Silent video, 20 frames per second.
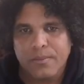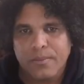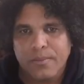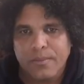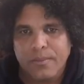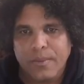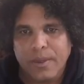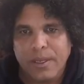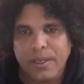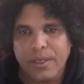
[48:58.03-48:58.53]

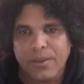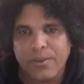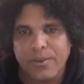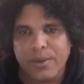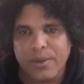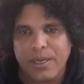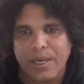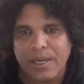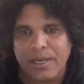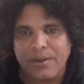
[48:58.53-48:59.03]
I know what
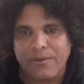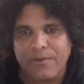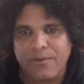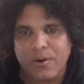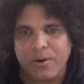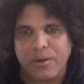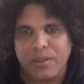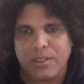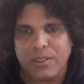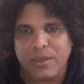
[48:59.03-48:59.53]
Annette
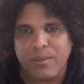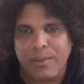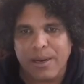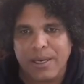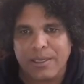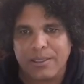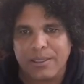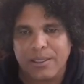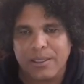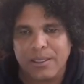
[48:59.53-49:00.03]
Ferguson, Max.
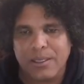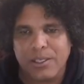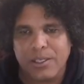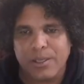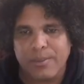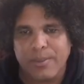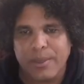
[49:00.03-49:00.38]
I think she made a